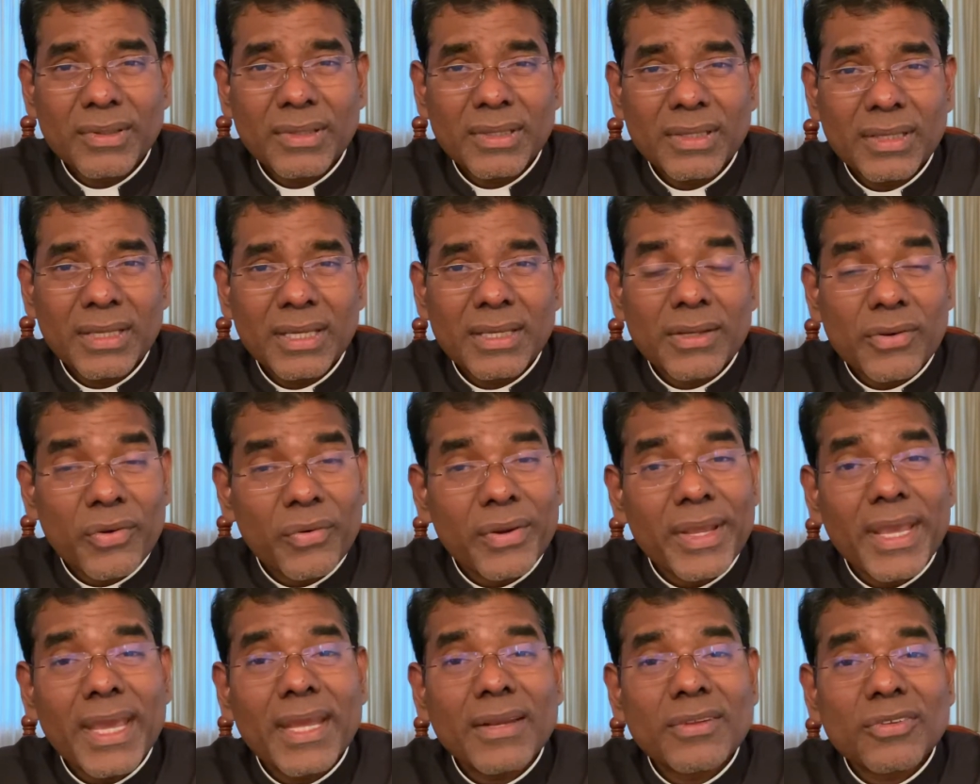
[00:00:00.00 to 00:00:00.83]
it
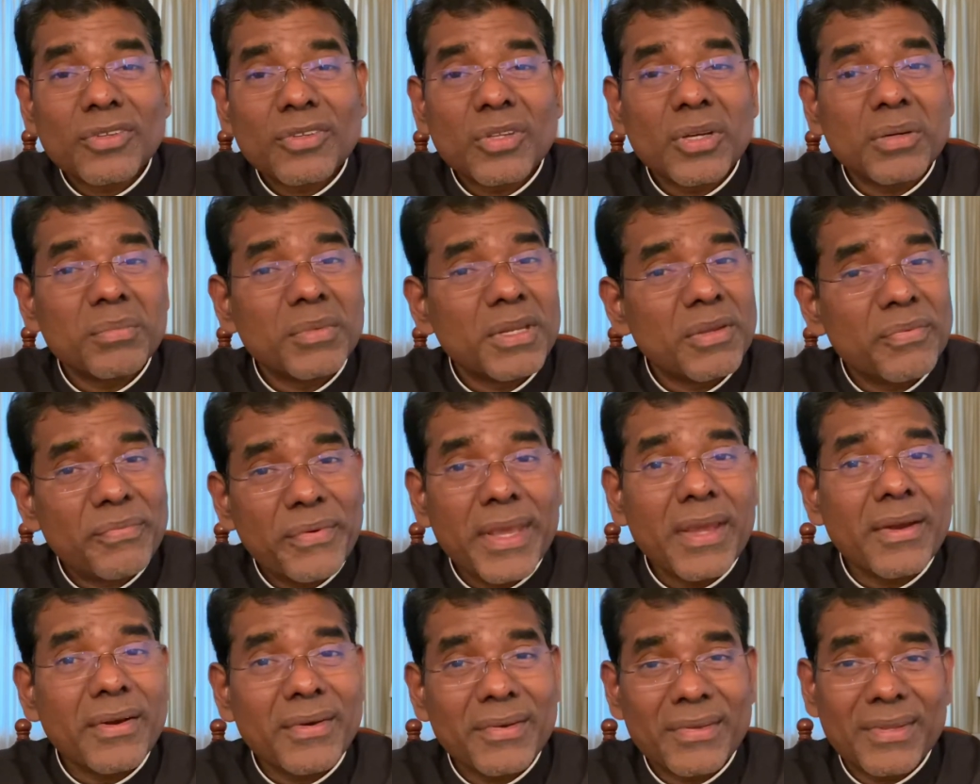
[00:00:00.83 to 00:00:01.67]
creates so many
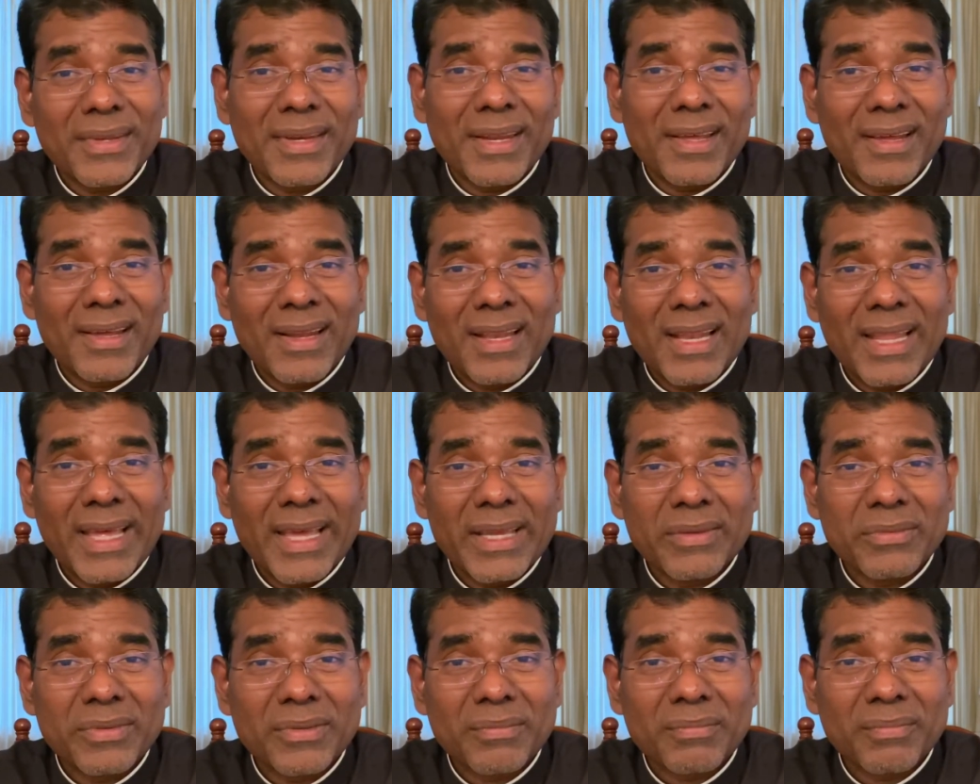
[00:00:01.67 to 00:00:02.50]
fears in our
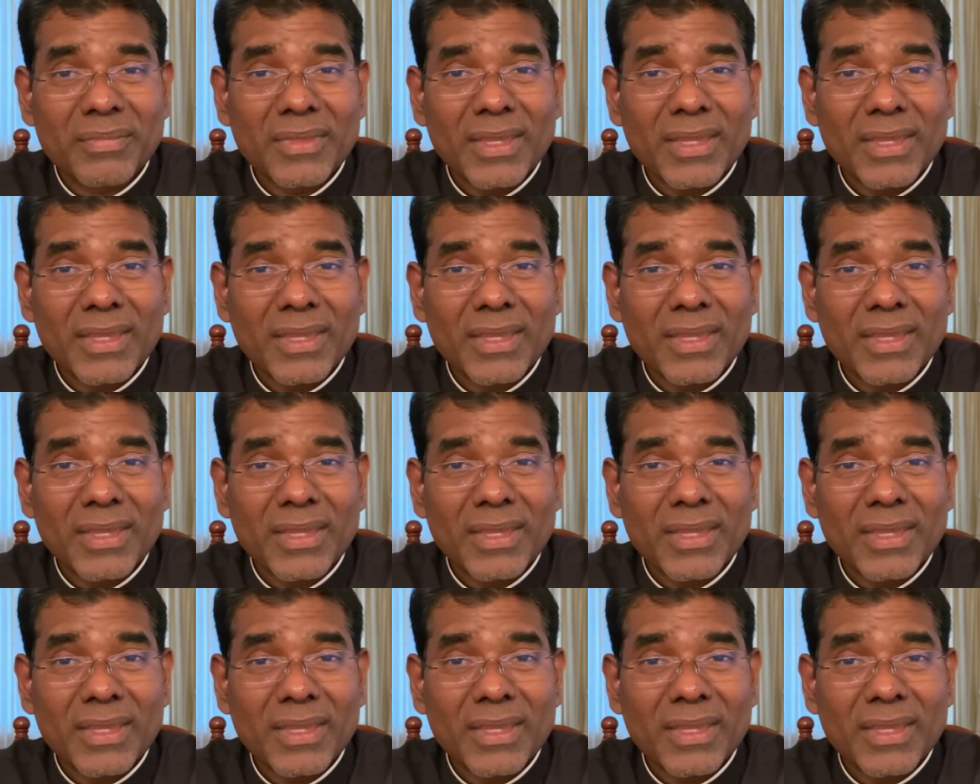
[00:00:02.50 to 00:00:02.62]
lives.